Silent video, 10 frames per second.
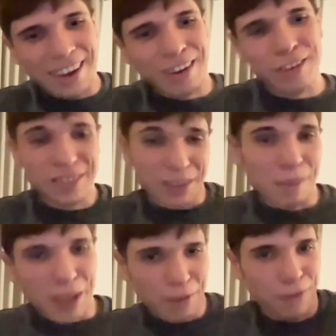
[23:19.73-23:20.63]

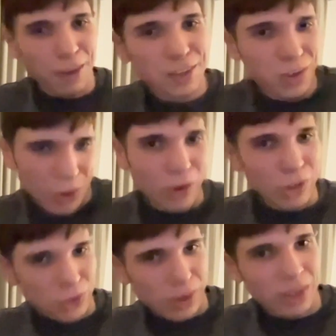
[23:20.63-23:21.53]
supply funds to a
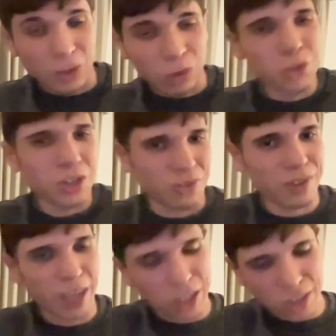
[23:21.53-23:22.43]
coin join, an on-chain
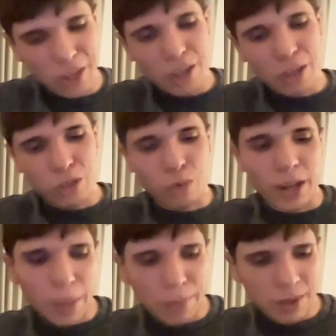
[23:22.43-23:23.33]
transaction. So what
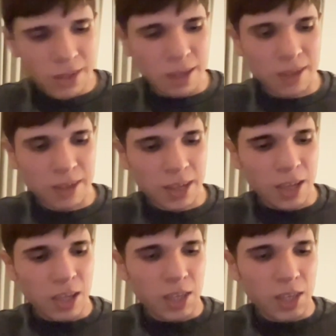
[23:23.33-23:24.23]
happens
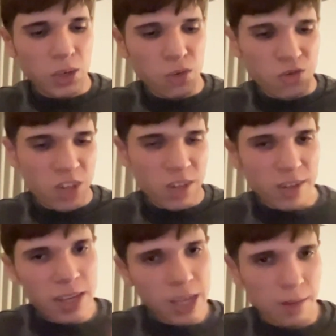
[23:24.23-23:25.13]
is you
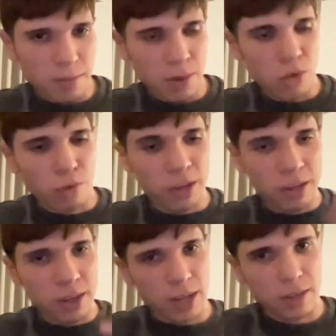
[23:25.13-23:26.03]
redeem your
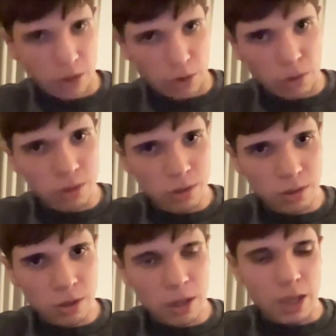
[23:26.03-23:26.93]

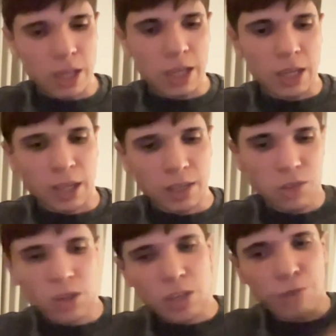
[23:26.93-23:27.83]
vTXOs in
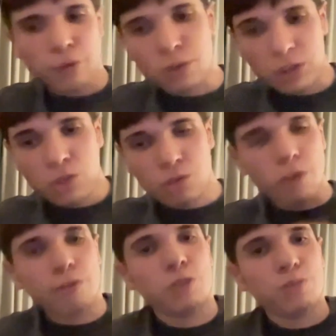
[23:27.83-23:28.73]
exchange for the
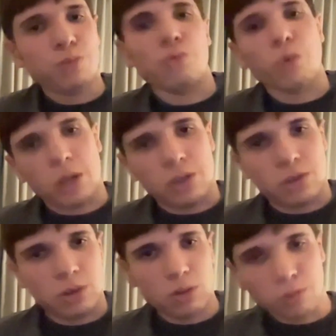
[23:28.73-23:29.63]
service
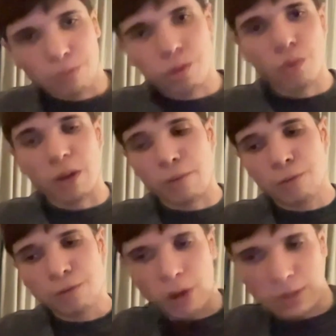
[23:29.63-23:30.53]
provider to provide
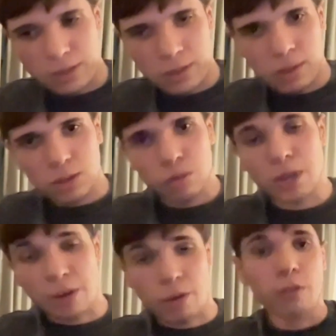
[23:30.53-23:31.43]
funds to
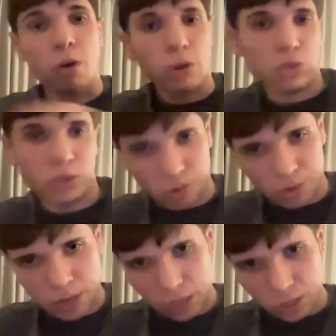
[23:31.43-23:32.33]
their own coin join
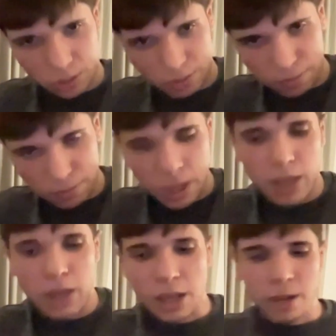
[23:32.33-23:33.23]
transaction.
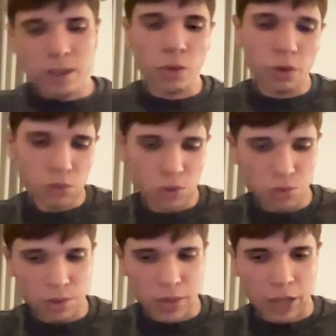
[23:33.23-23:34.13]
And this coin join
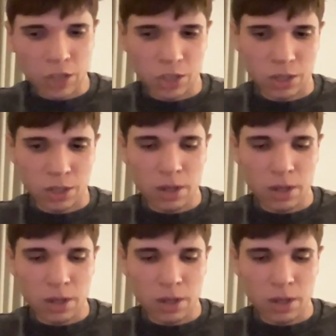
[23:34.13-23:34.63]
transaction